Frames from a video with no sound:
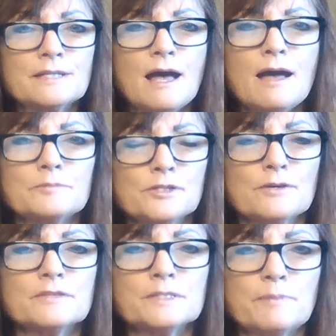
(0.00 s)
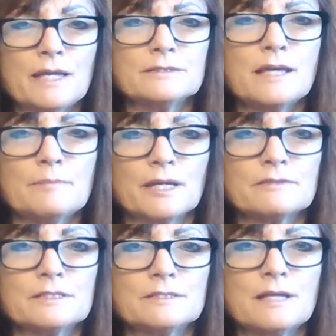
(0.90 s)
time, during this
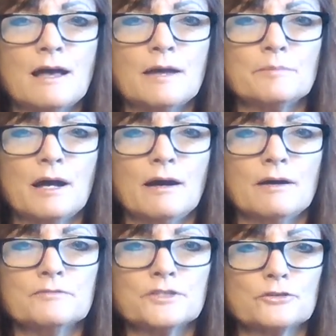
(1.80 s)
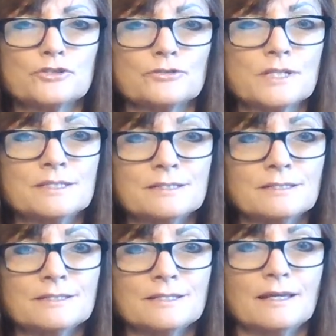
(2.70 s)
pandemic, this time of social
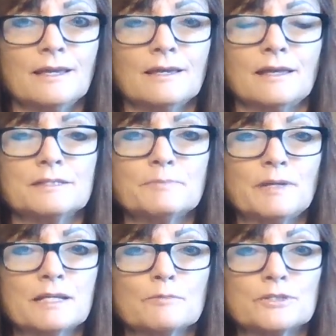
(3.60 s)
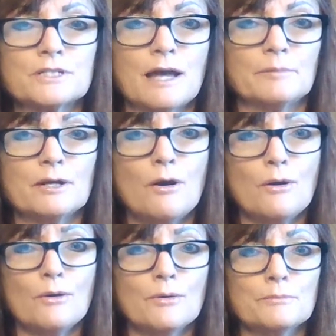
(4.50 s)
distancing and spending more time at
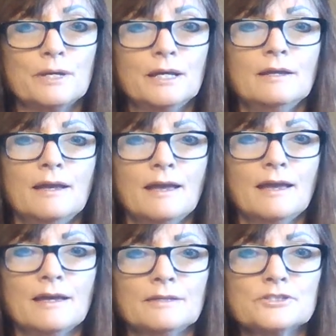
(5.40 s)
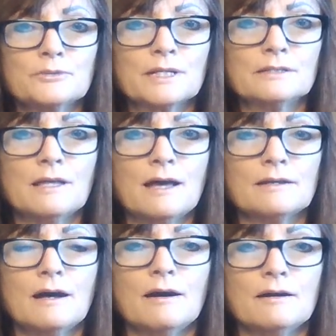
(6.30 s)
home and doing a
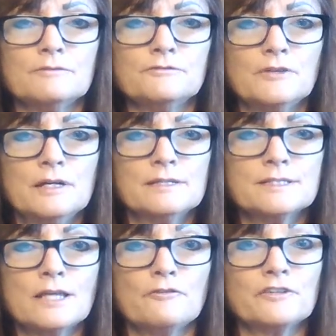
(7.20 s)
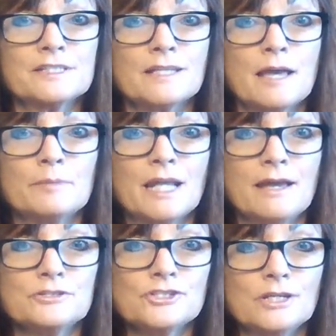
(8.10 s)
lot of self
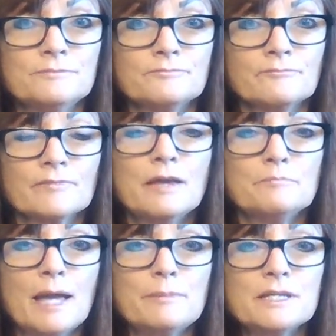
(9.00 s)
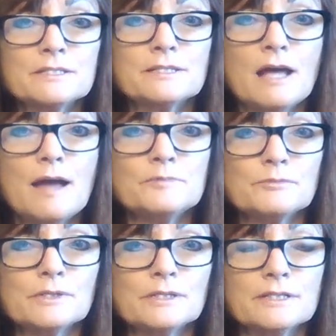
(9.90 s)
examination, maybe it's time
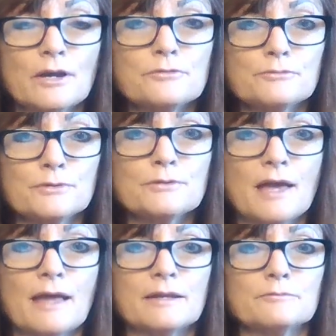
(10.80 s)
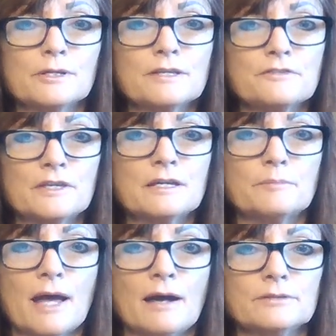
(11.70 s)
to really go through that and really think
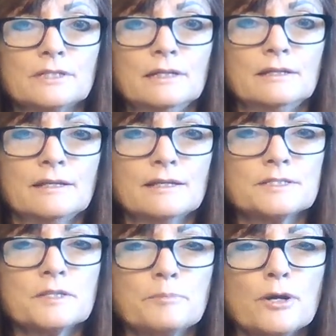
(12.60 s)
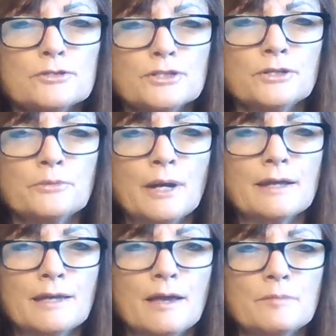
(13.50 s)
about is the person who
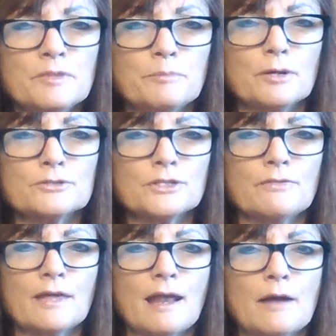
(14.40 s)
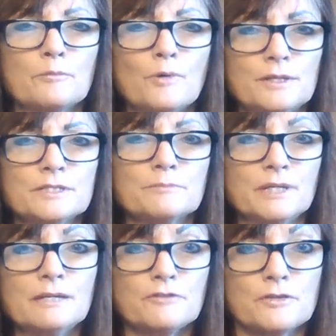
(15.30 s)
I am the person that I want to
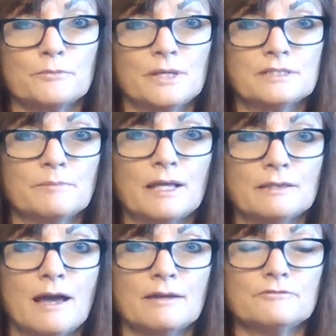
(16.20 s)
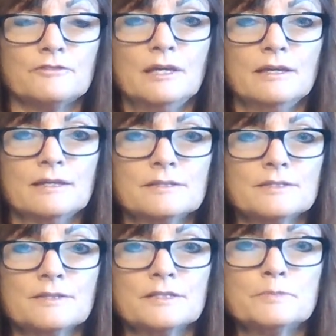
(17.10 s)
be for the rest of my life?
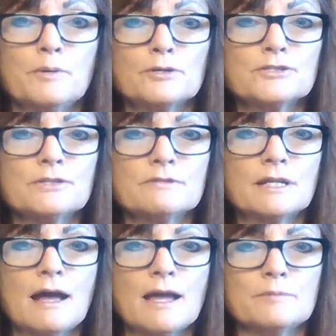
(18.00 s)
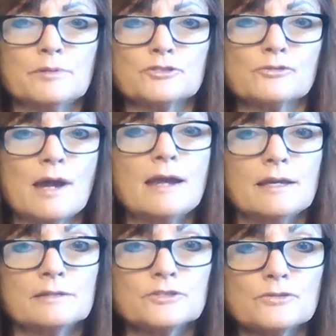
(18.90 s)
Is this person that I am
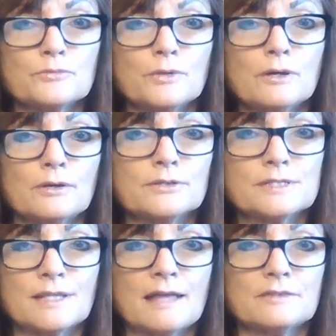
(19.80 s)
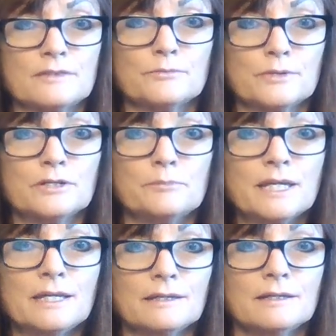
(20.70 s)
portraying to the world, is that the real
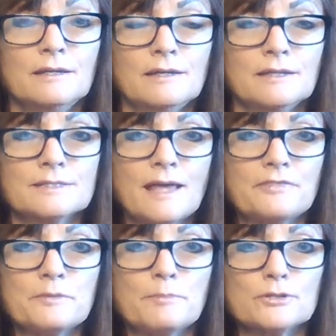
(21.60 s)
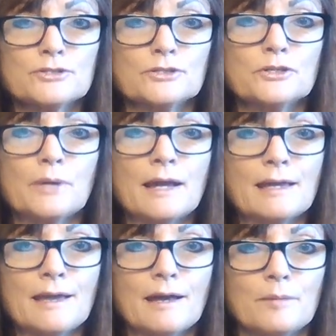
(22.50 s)
me? Is that the person who I
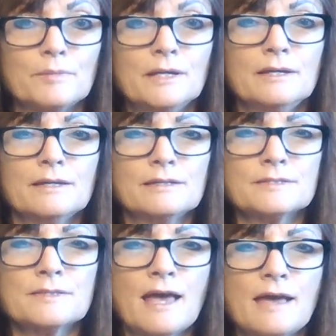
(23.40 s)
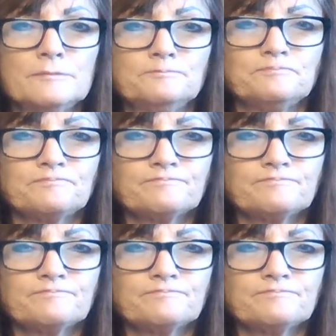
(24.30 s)
am? Is that